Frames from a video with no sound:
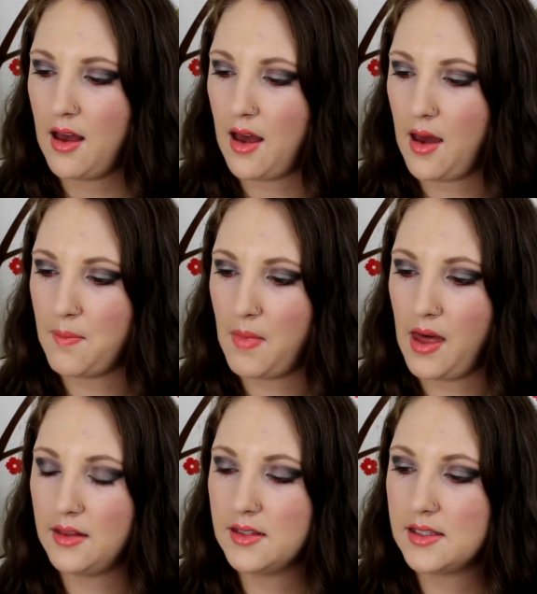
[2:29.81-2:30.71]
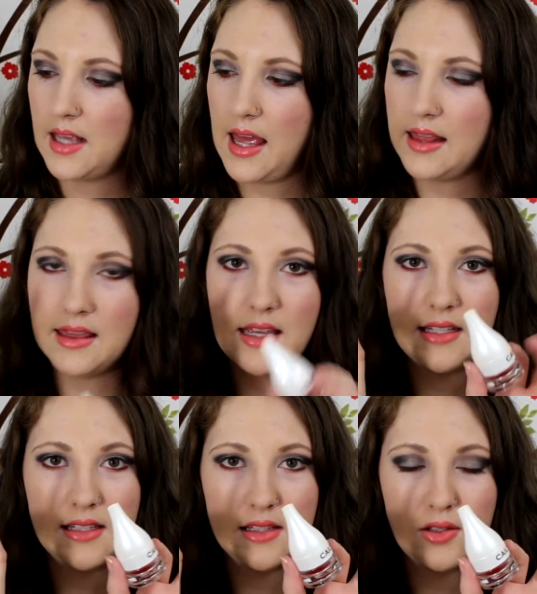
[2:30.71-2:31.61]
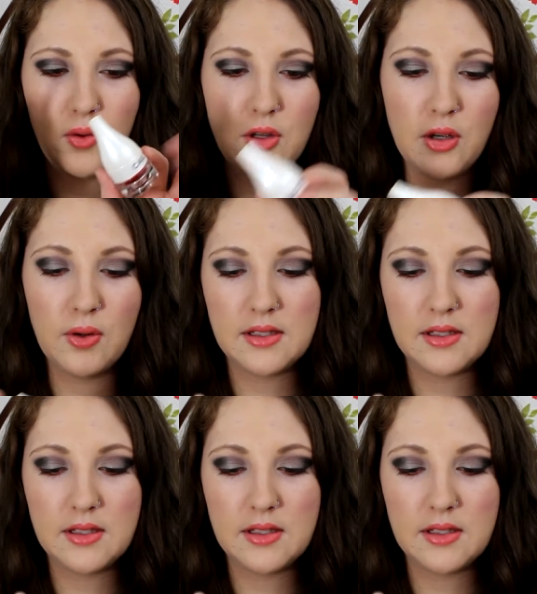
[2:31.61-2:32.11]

um, months, and this is so cute.